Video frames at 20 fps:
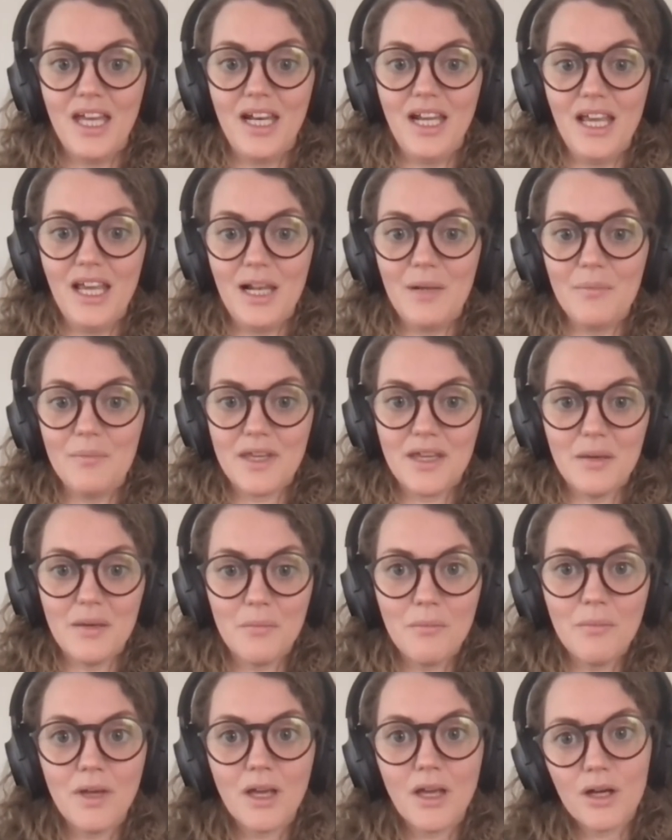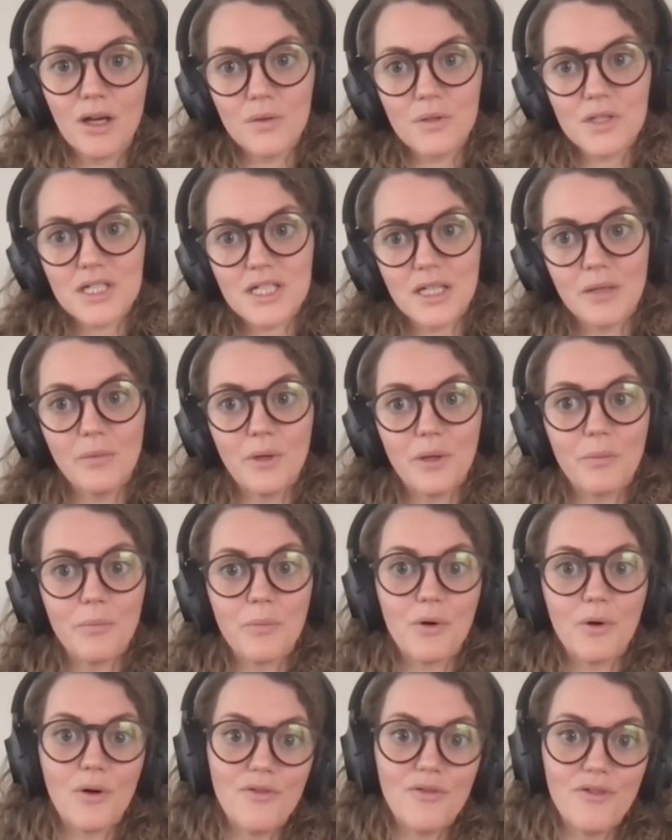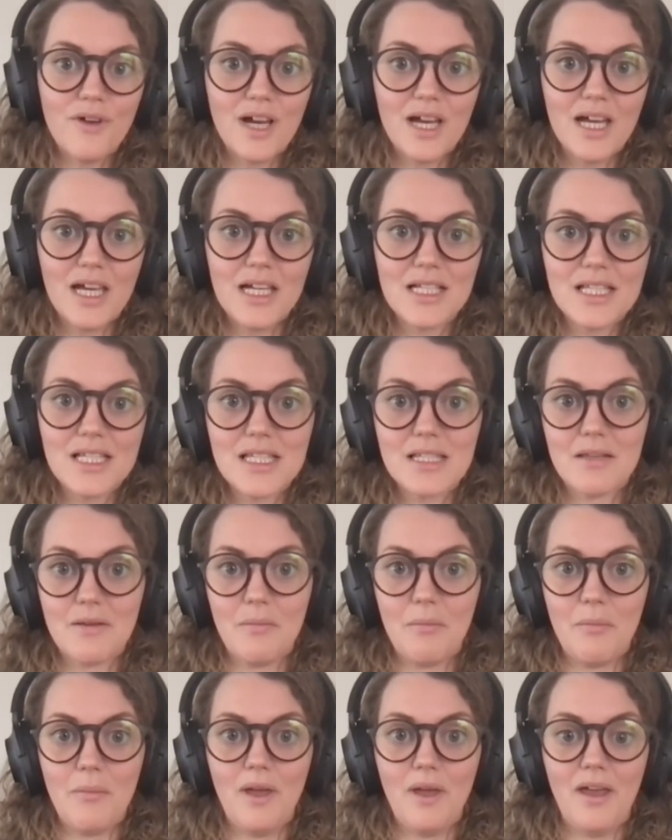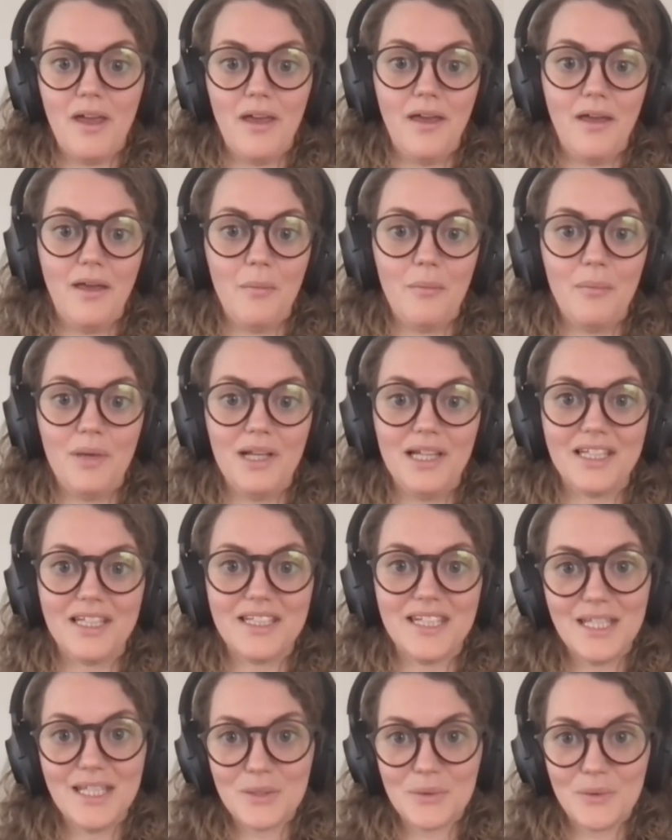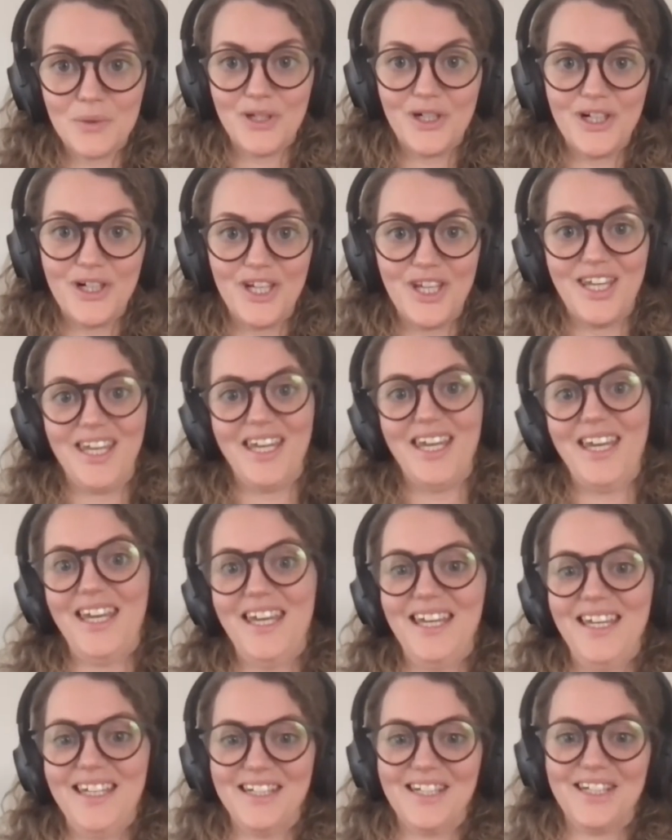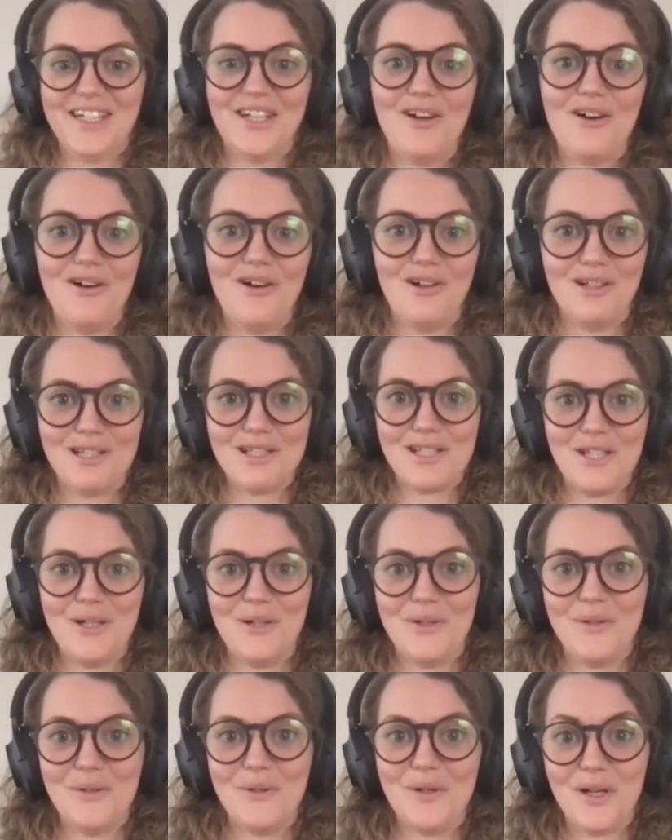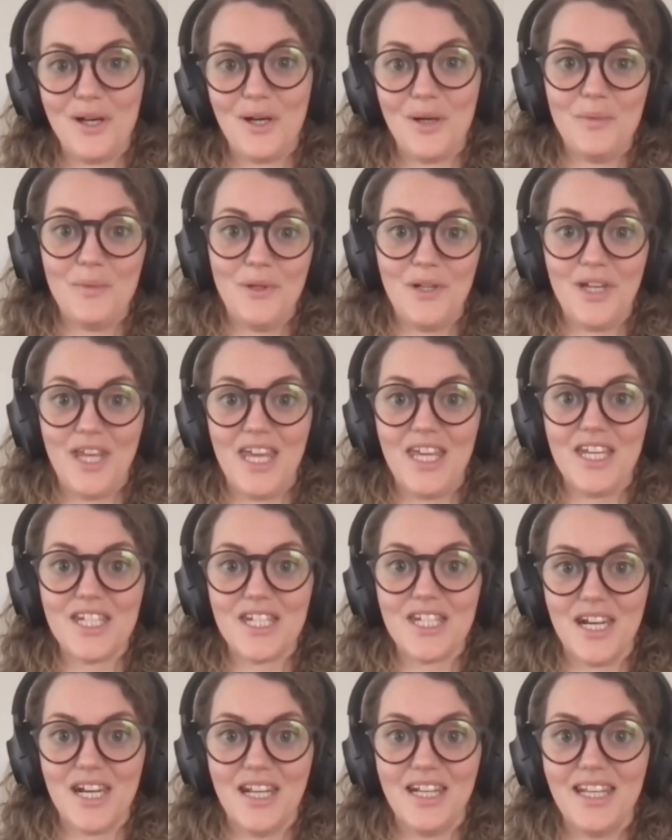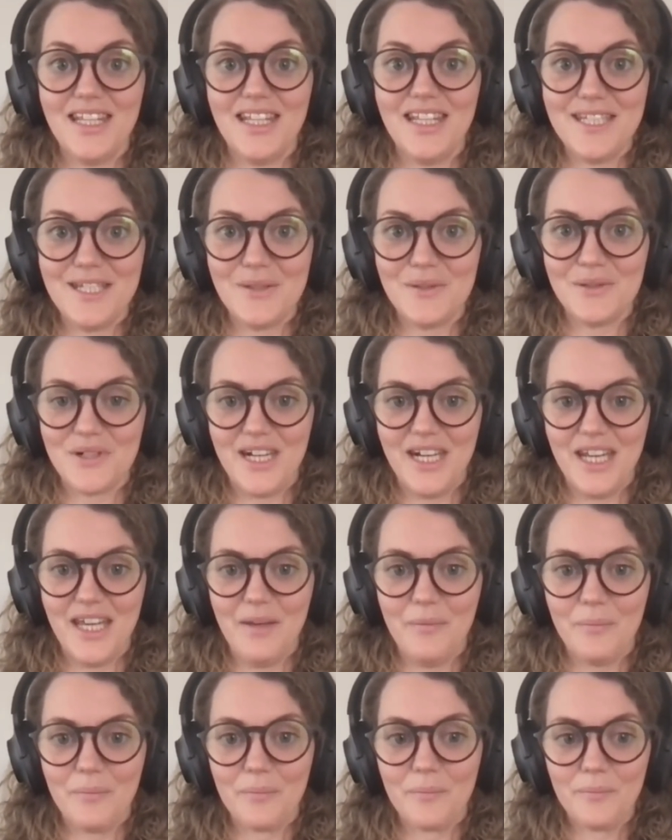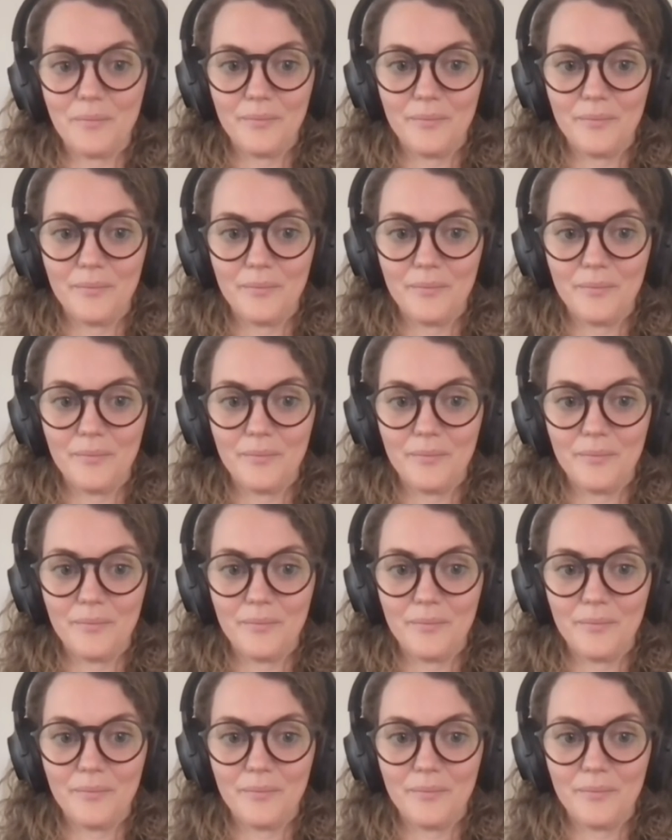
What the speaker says: And I help them, coach them with profiles, build a network, and also communication and interview training.